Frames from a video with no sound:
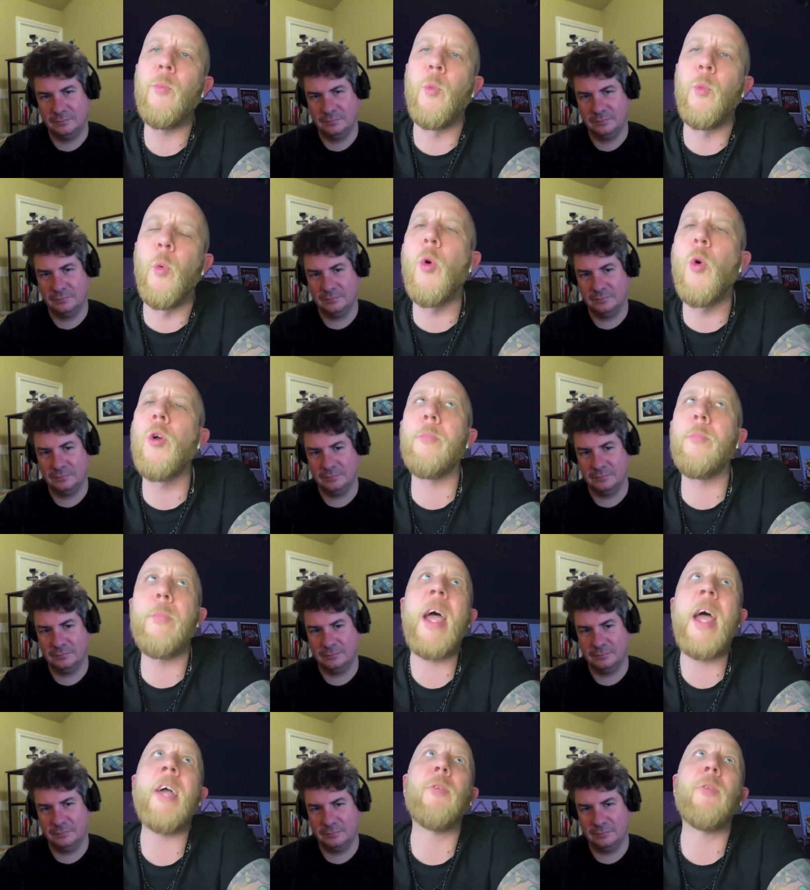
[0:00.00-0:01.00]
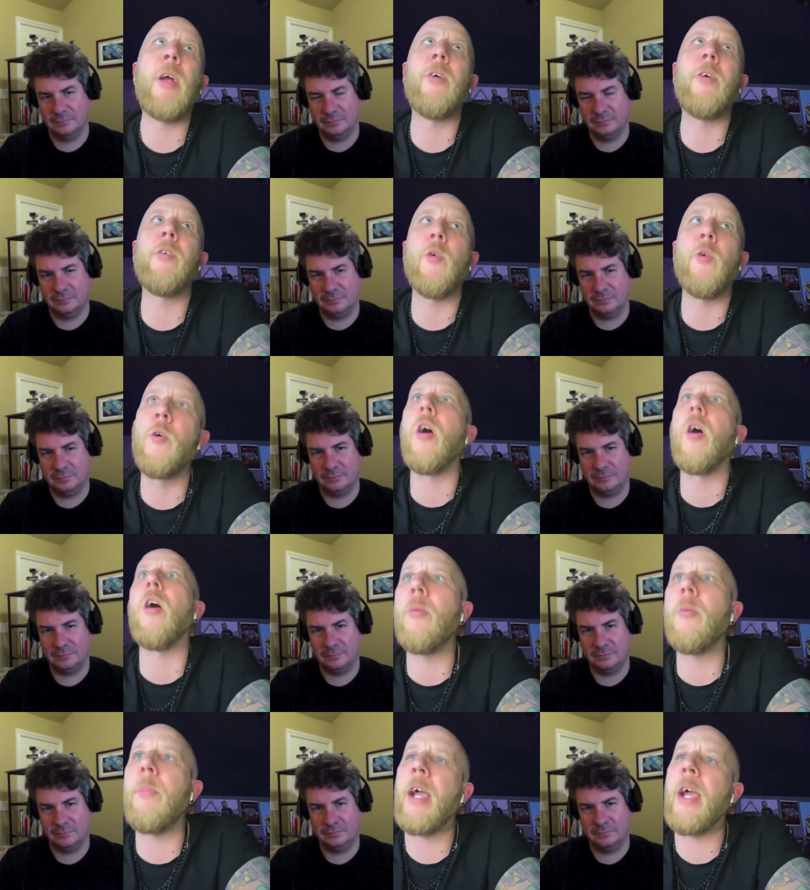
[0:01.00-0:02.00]
Speaker 1: were background or
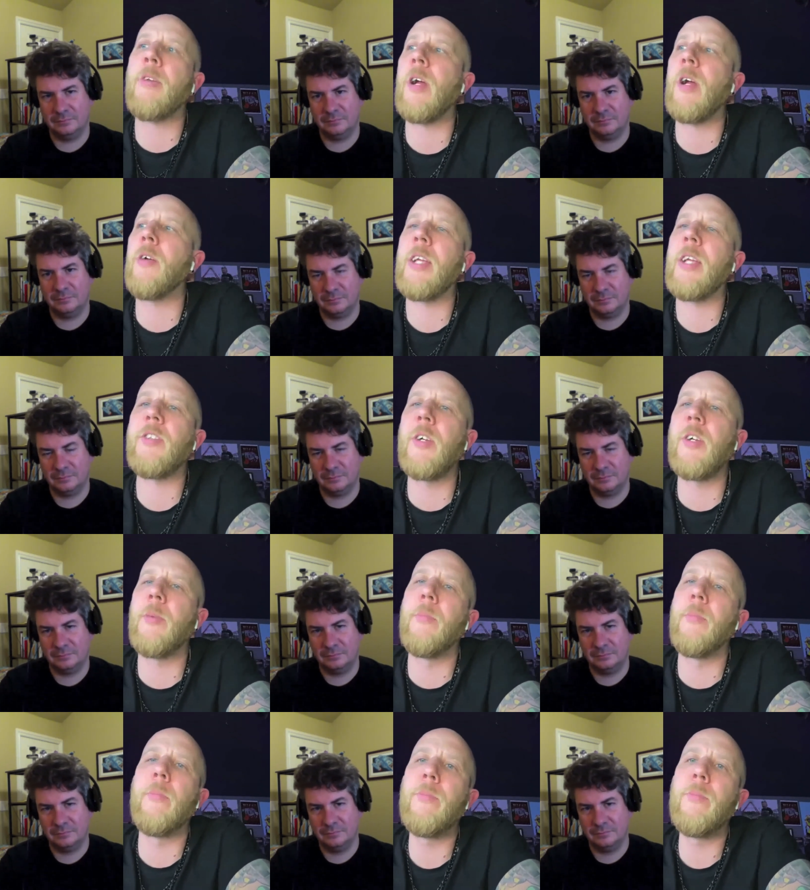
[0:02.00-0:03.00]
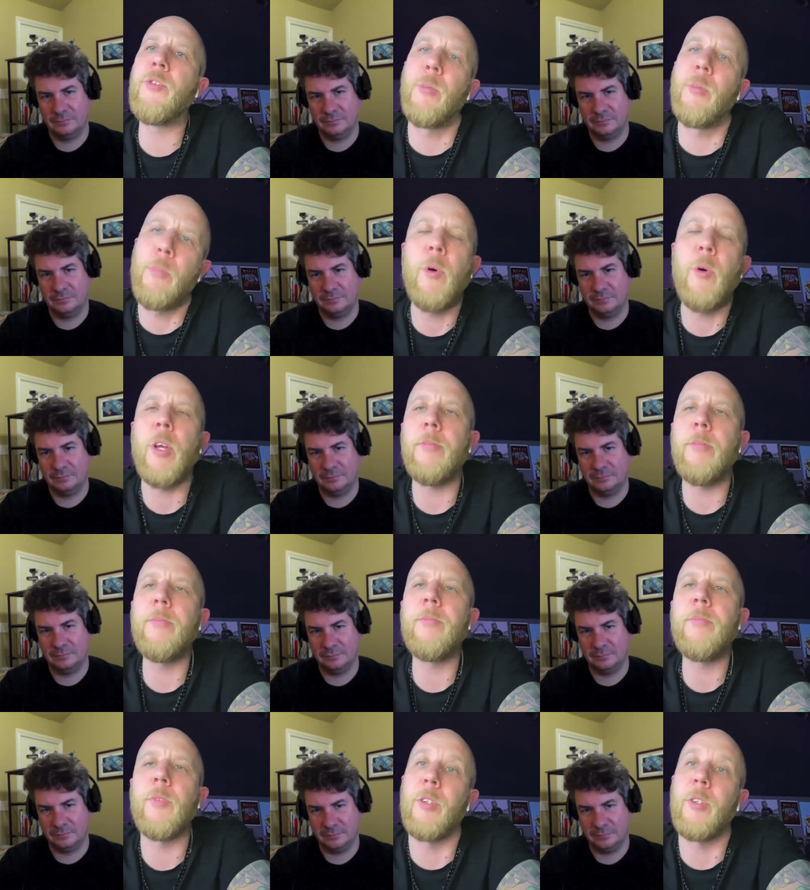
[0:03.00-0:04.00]
are background at some some point
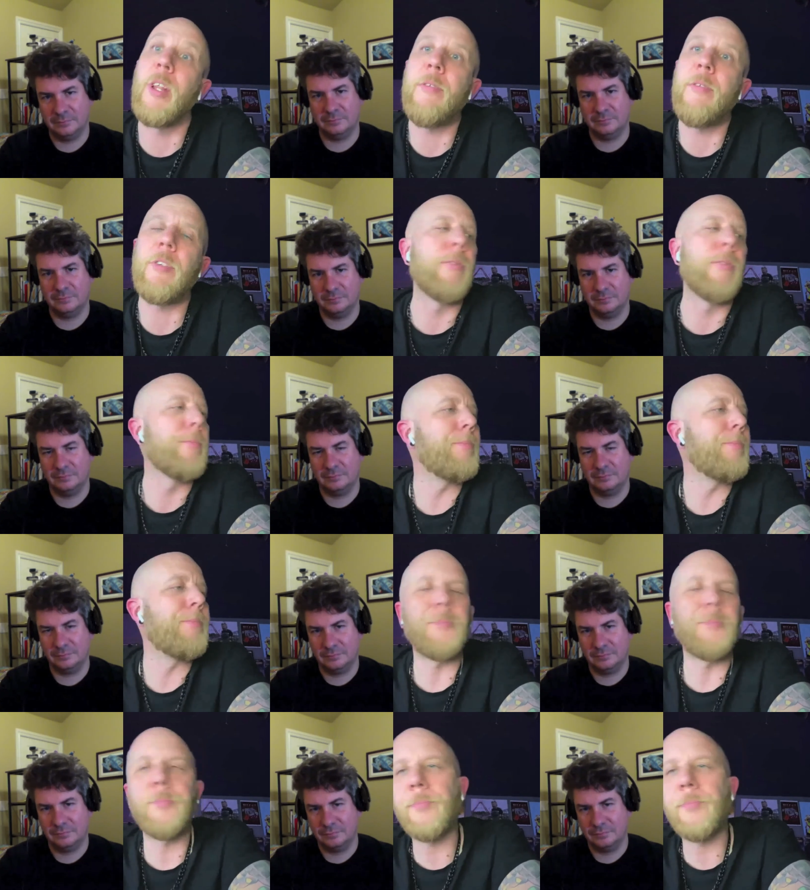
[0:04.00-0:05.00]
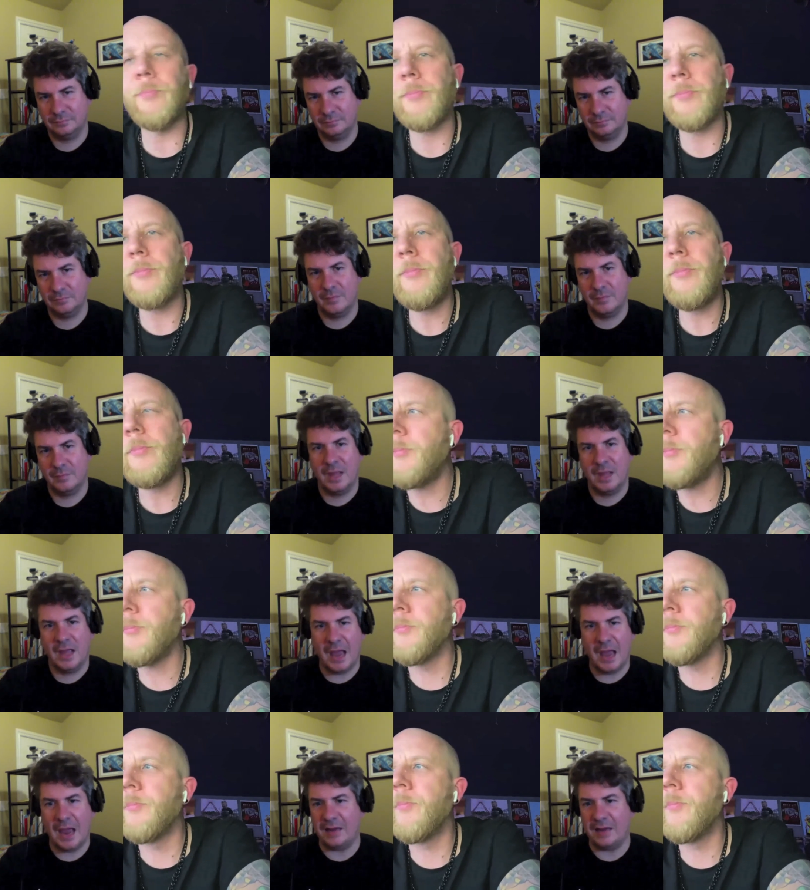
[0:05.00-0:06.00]
or level.
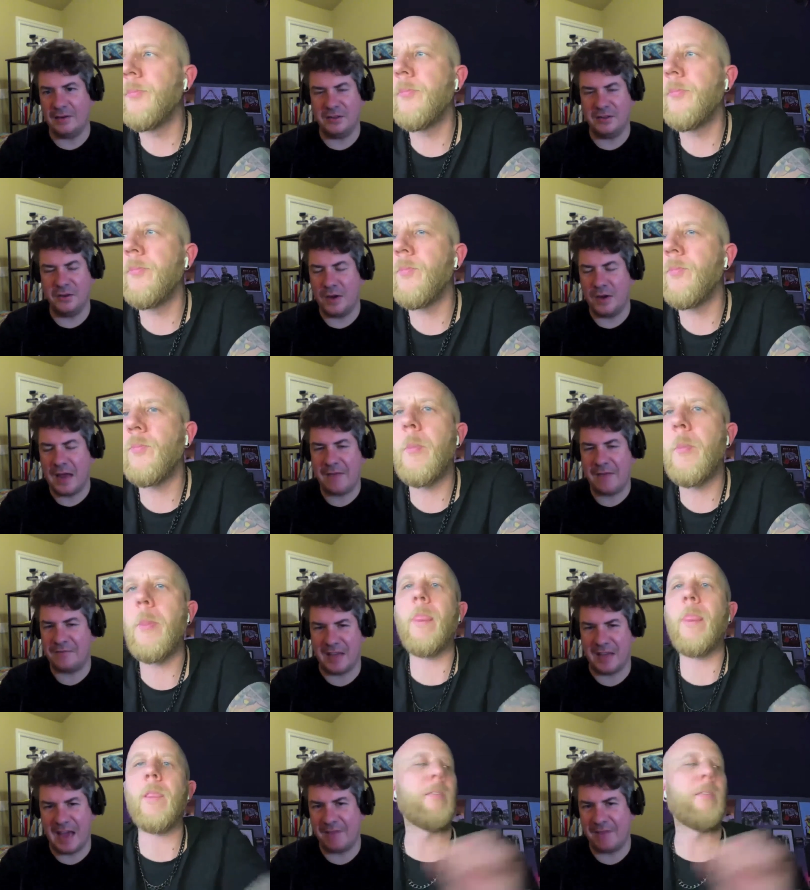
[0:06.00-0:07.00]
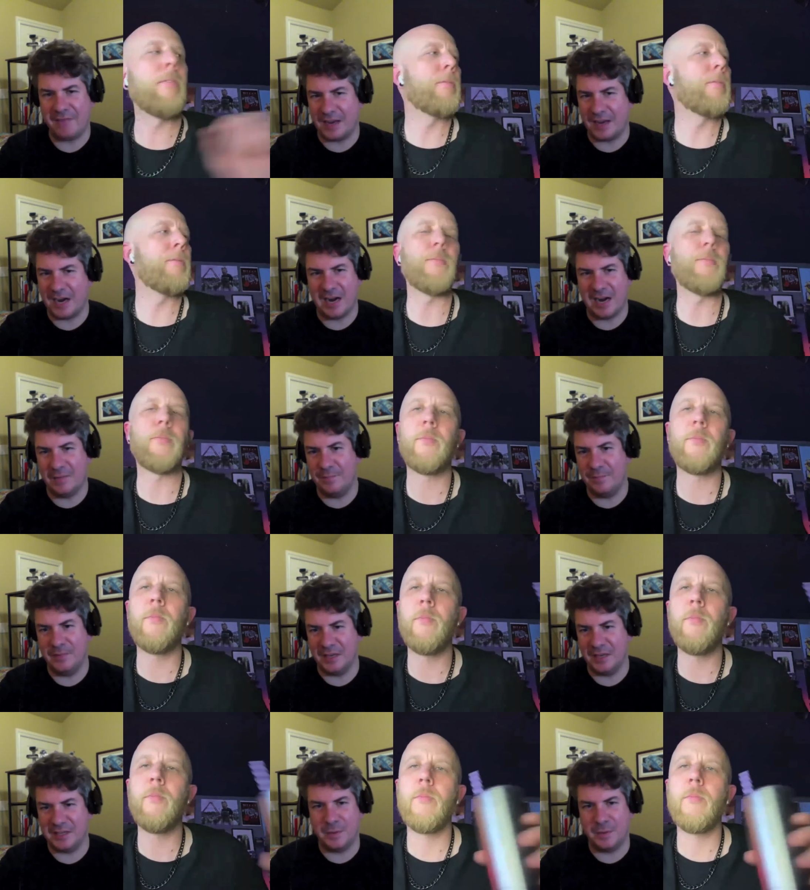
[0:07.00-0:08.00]
Speaker 2: And you would have to have that kind of
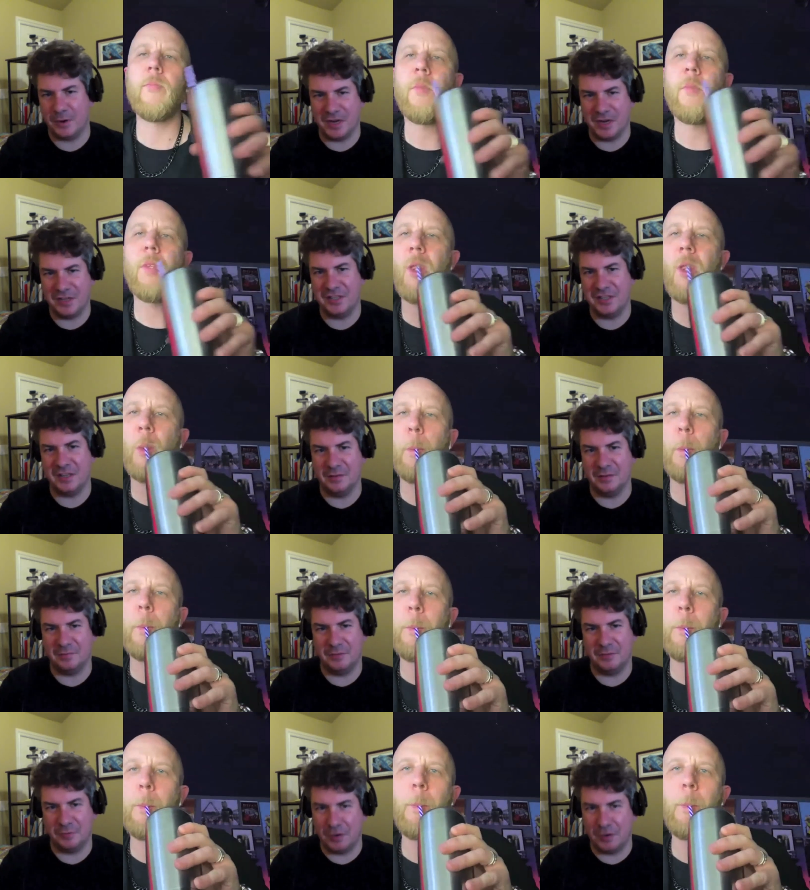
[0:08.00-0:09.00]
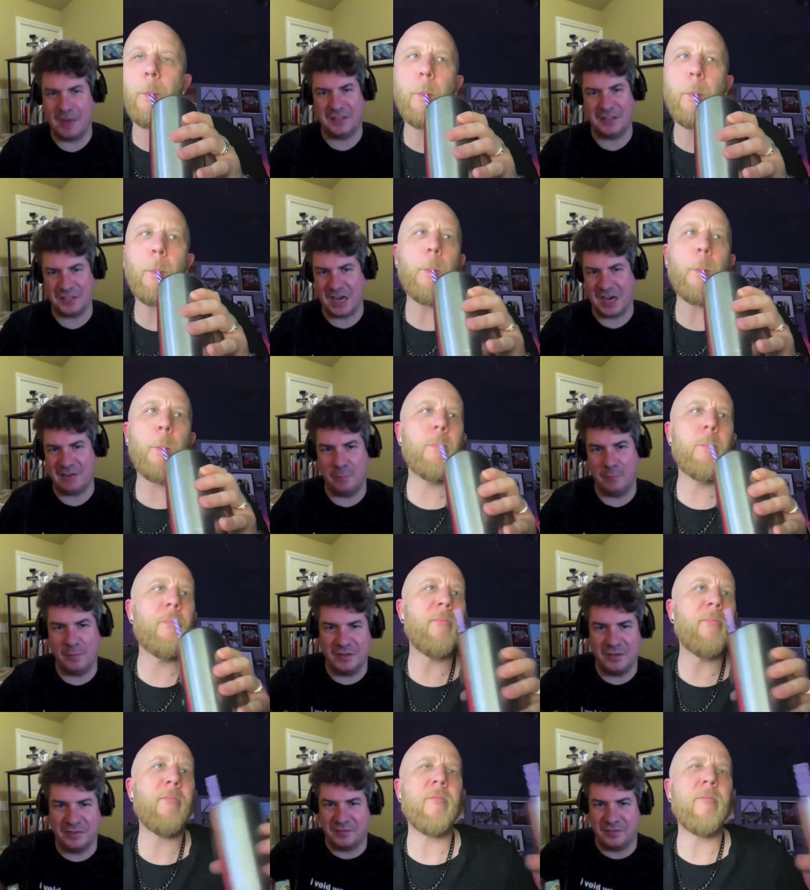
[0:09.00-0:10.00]
experience to to write this kind of
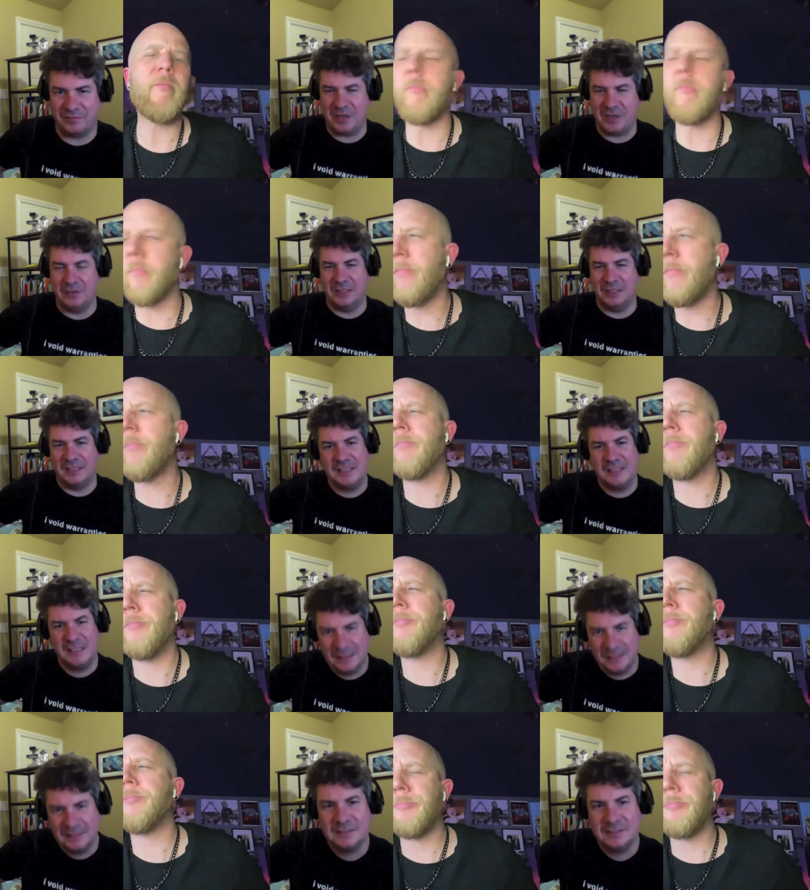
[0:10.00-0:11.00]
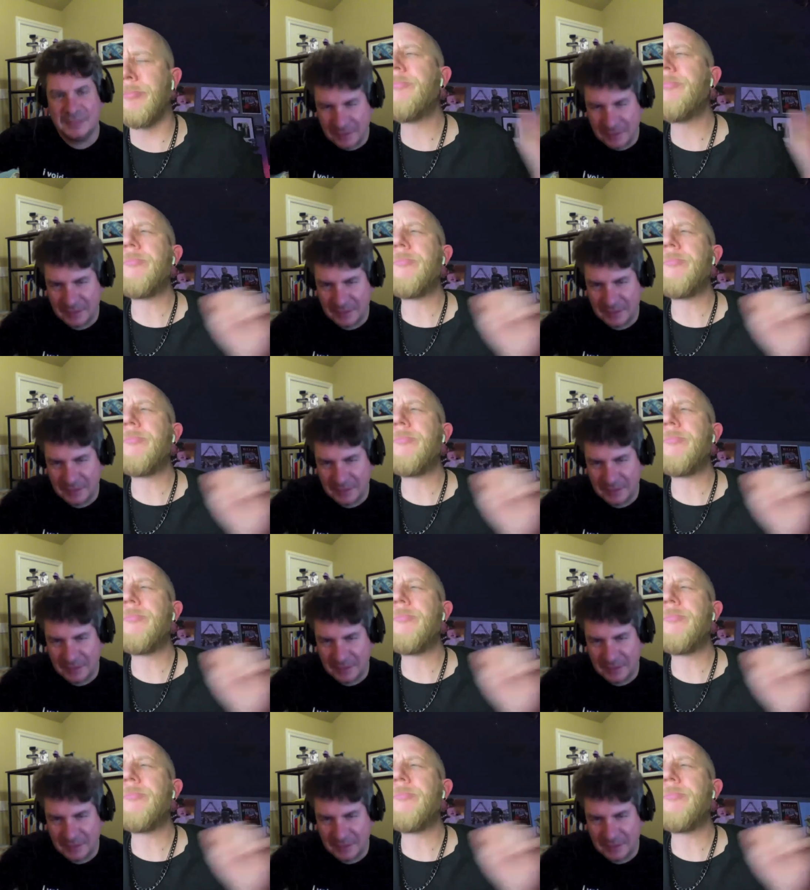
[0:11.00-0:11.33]
movie to, to feel mm-hmm. it.